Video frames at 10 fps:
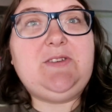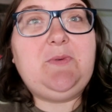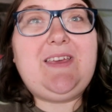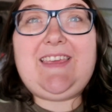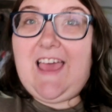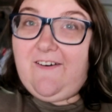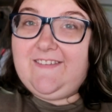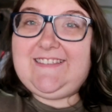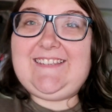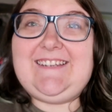to
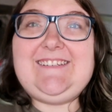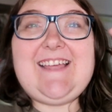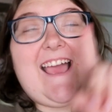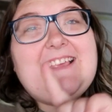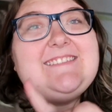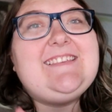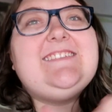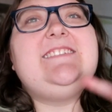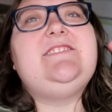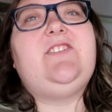Galveston,
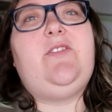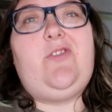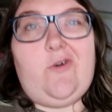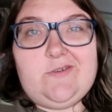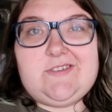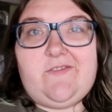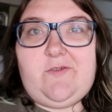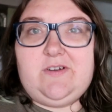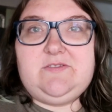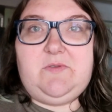Texas. So those,
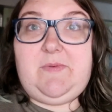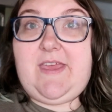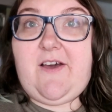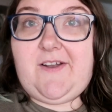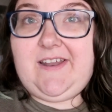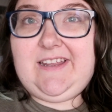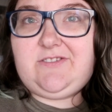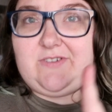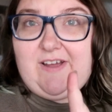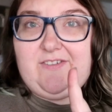of course, will be on a
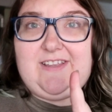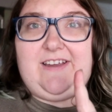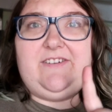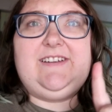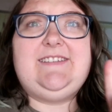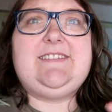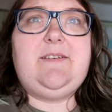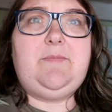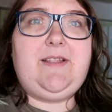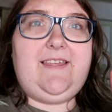Travel Diaries
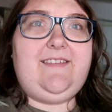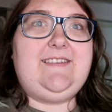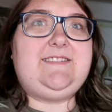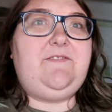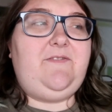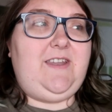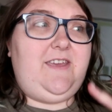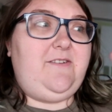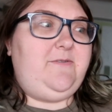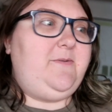playlist
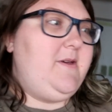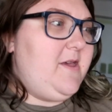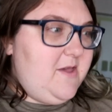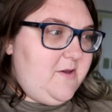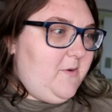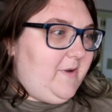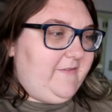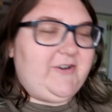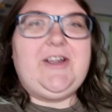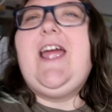video,
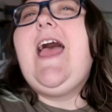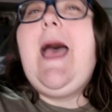whatever.